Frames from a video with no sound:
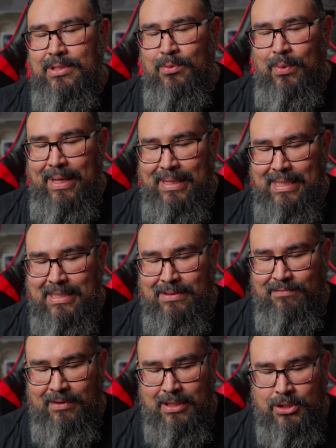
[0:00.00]
the way this
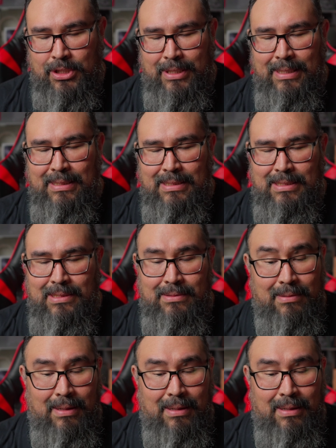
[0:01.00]
functions.